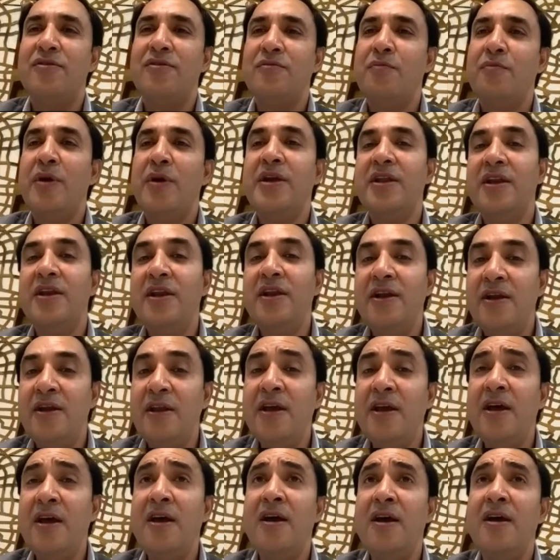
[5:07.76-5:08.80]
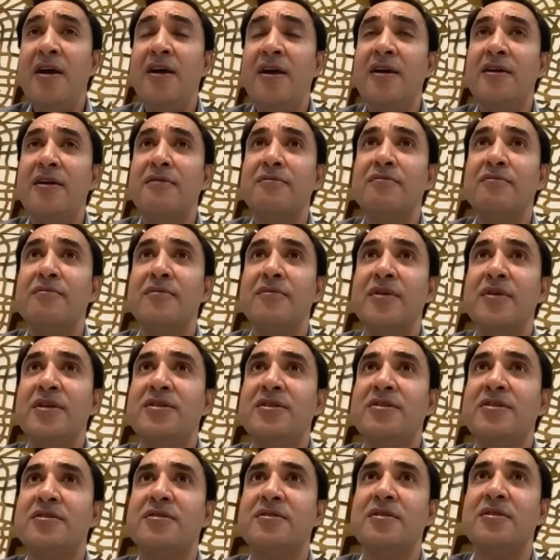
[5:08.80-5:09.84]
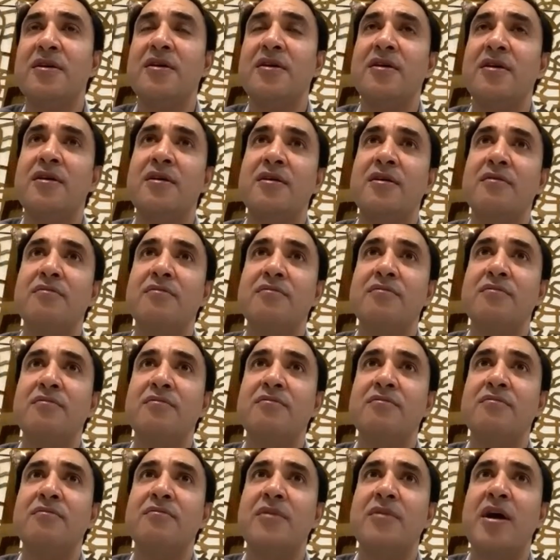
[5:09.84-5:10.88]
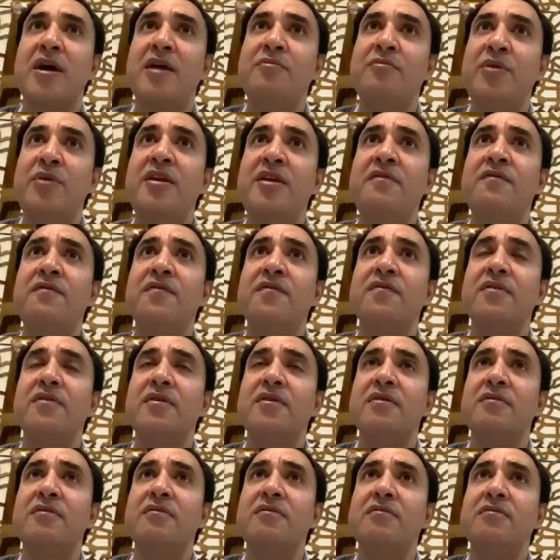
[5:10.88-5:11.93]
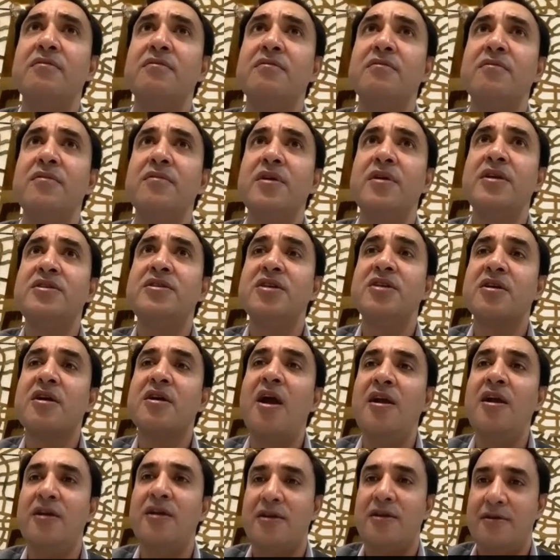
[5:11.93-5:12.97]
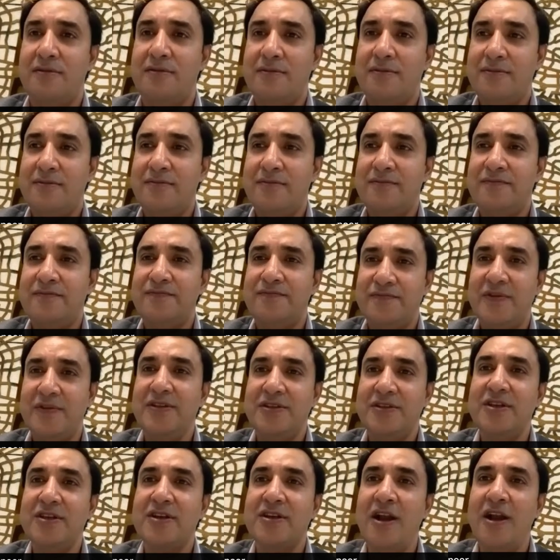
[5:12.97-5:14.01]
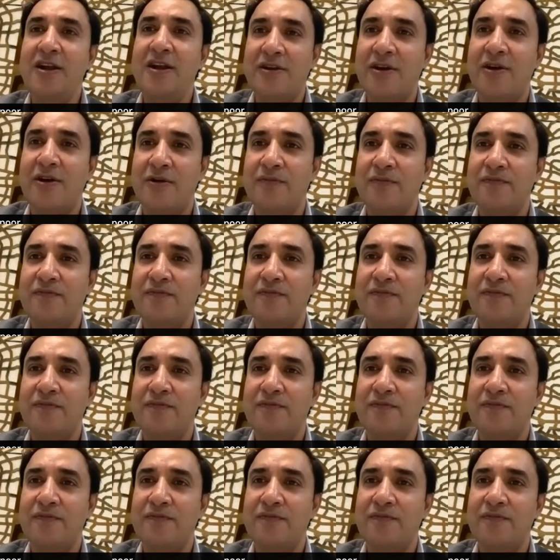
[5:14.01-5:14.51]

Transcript: But in India, it's, I believe, it's a cult. It's a cult now.